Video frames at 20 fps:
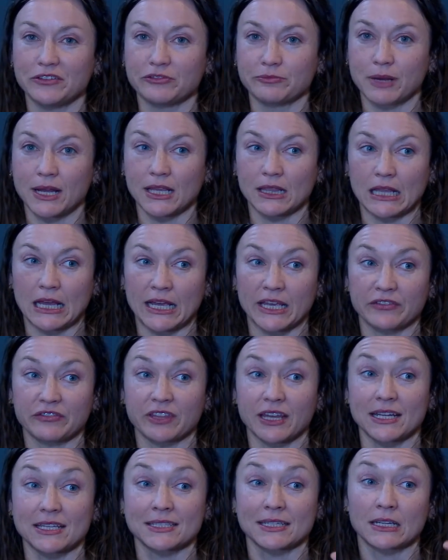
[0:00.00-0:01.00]
of my life
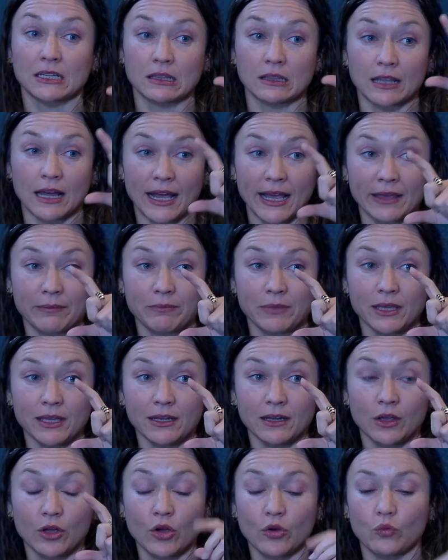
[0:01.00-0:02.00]
that is in
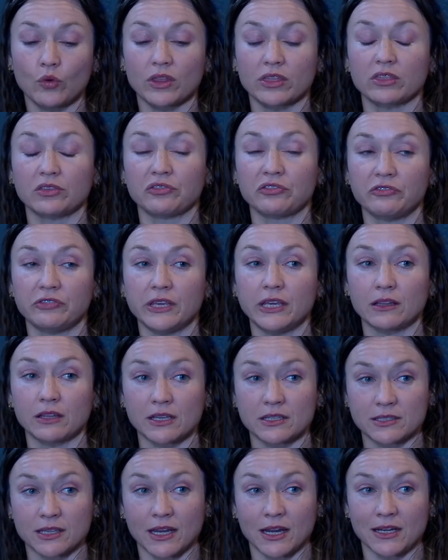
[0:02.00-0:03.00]
alignment with the
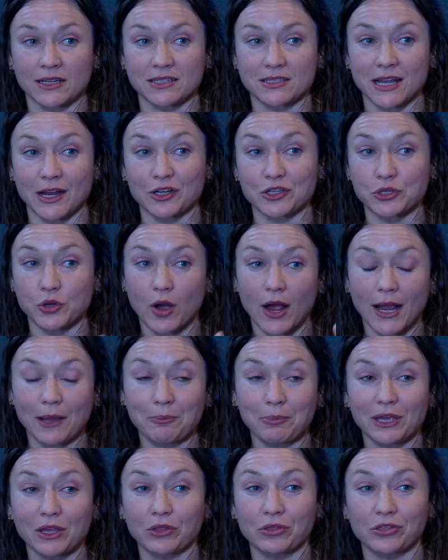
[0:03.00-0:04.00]
feelings that I desire. So I
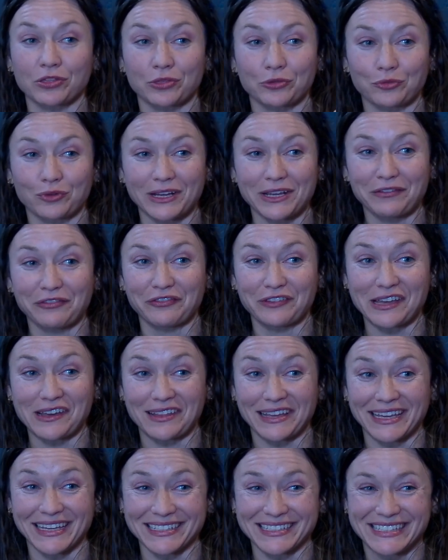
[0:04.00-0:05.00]
pick 3
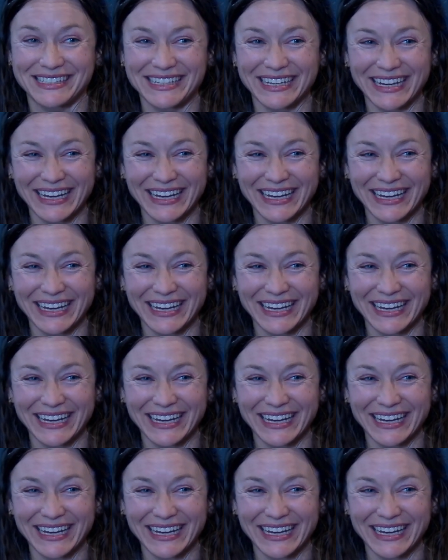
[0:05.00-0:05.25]
feelings.